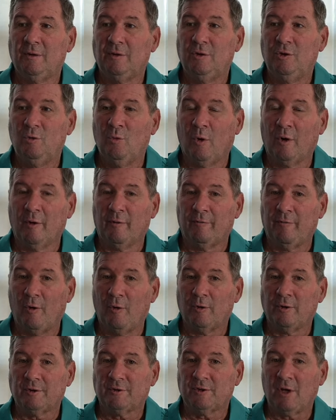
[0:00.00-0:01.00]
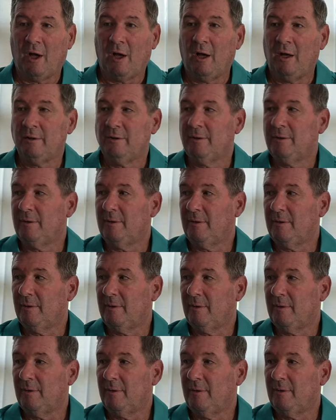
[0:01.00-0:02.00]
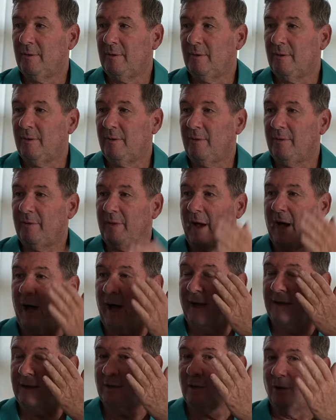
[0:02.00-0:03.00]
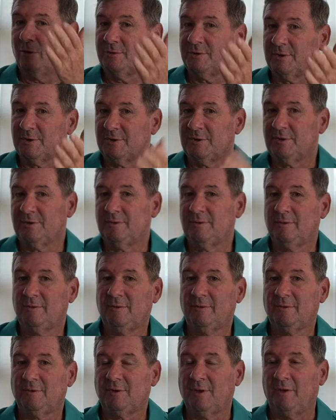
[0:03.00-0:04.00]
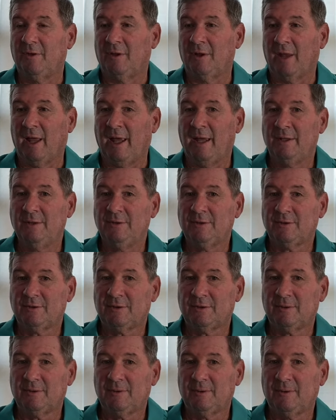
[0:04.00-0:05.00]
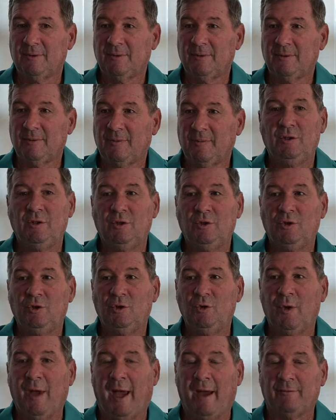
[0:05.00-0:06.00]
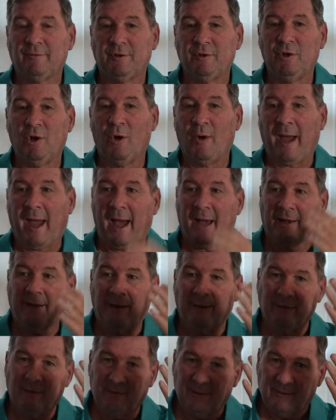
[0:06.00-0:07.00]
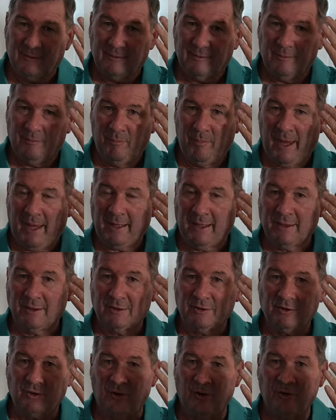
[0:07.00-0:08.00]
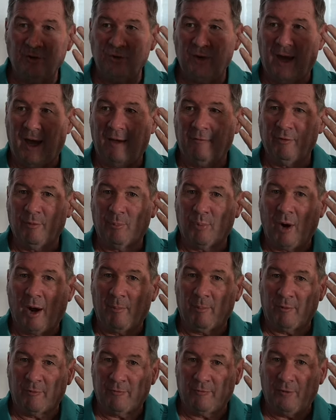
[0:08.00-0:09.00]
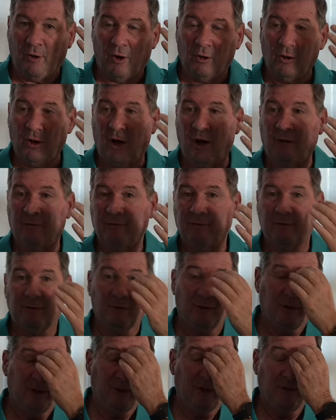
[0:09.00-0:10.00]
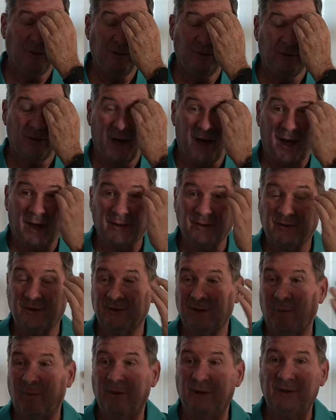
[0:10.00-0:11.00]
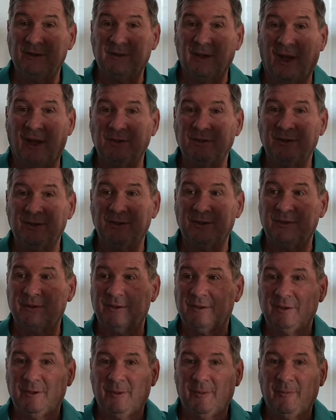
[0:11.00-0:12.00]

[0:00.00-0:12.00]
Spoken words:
you want to focus on the eye closest to the lens. You have to know how to make it so that you have the proper fall off. You're not, some of these lenses